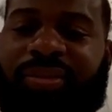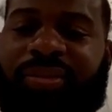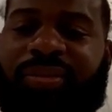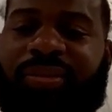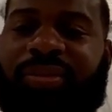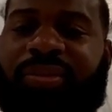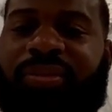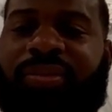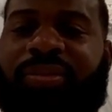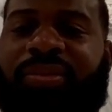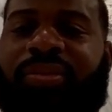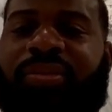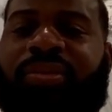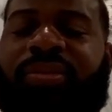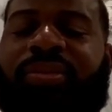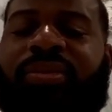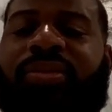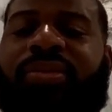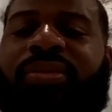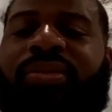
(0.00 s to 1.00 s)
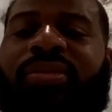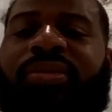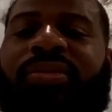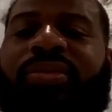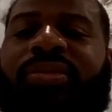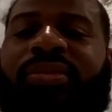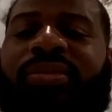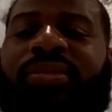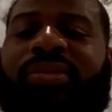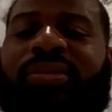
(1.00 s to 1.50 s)

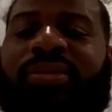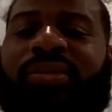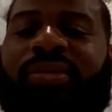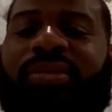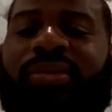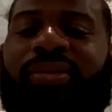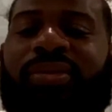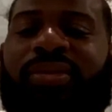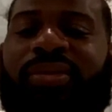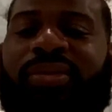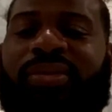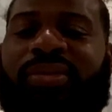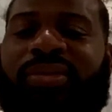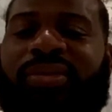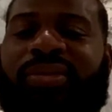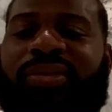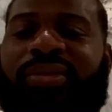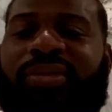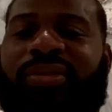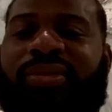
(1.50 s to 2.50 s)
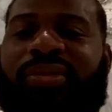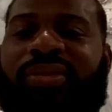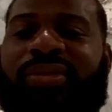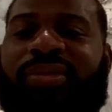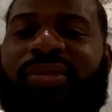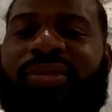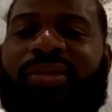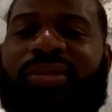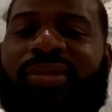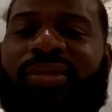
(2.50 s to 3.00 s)

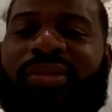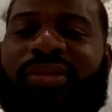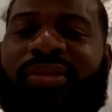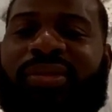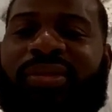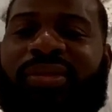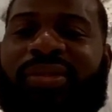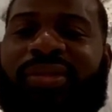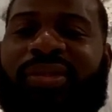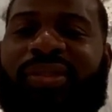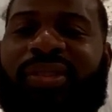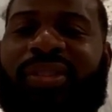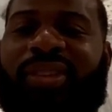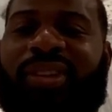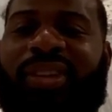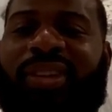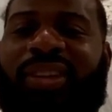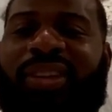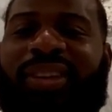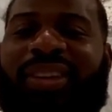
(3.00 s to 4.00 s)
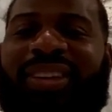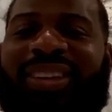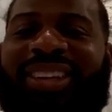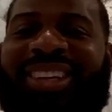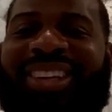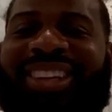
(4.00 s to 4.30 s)
The person shown says nothing.